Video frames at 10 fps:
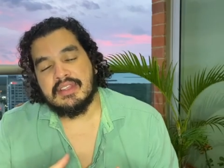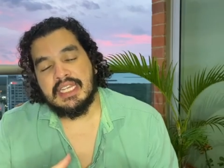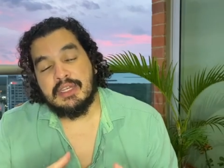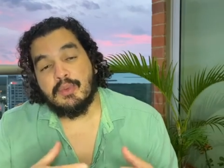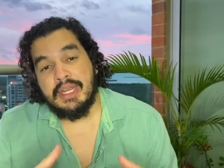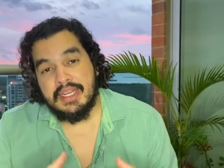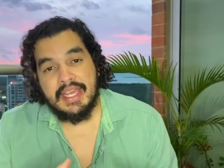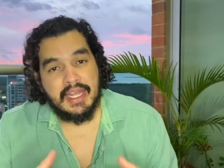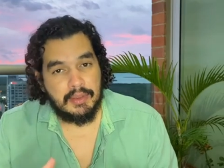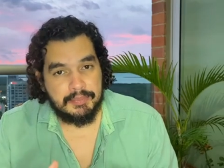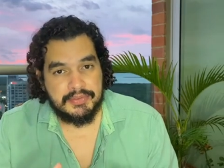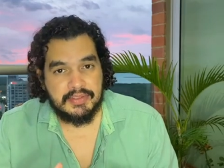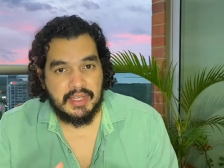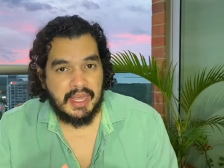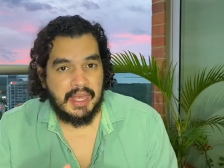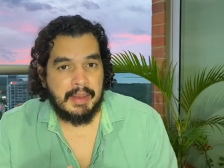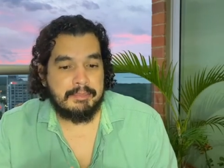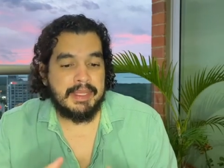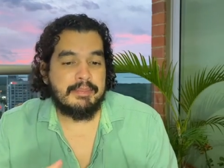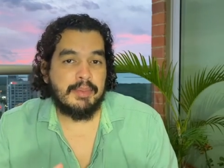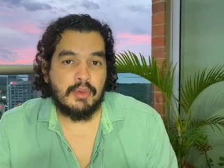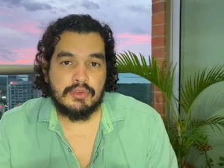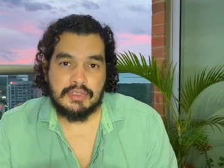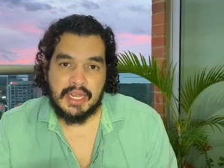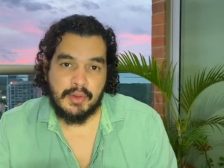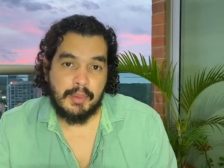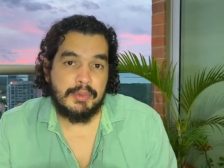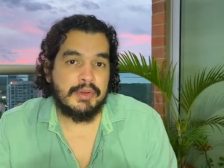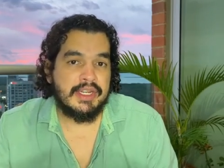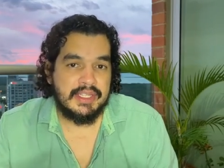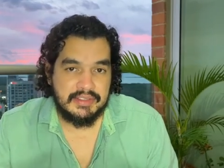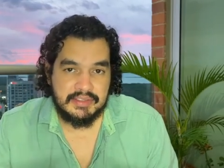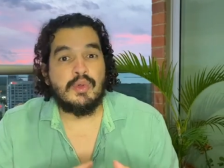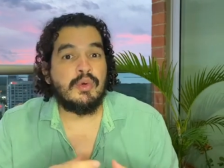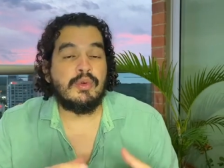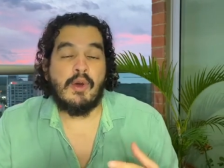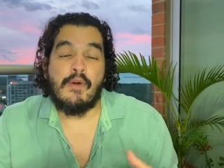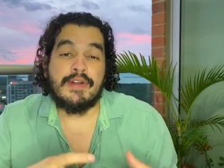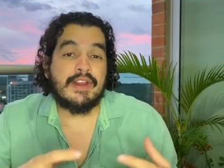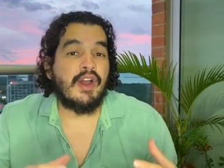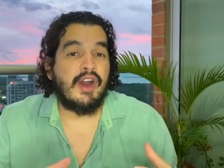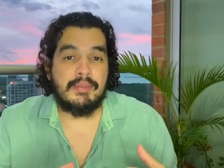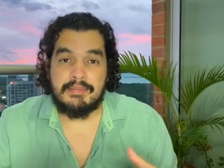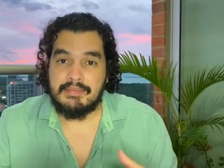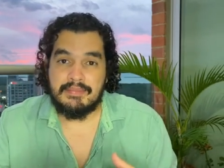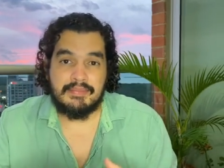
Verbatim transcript: it really helps uh, people and communities who overcome